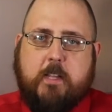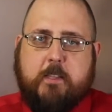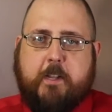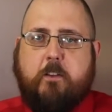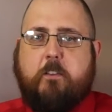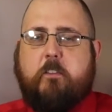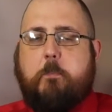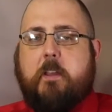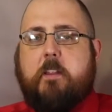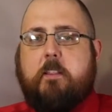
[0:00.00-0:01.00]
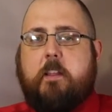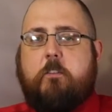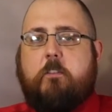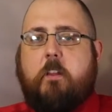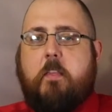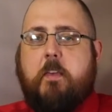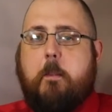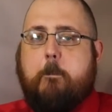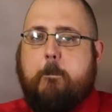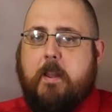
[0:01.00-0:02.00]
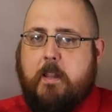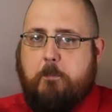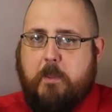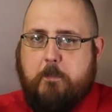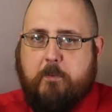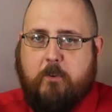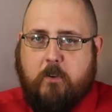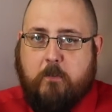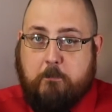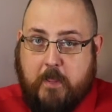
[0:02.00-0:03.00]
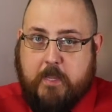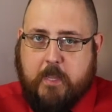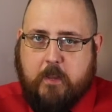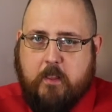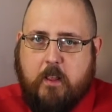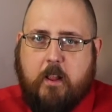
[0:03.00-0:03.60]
leading to speculation that many people are making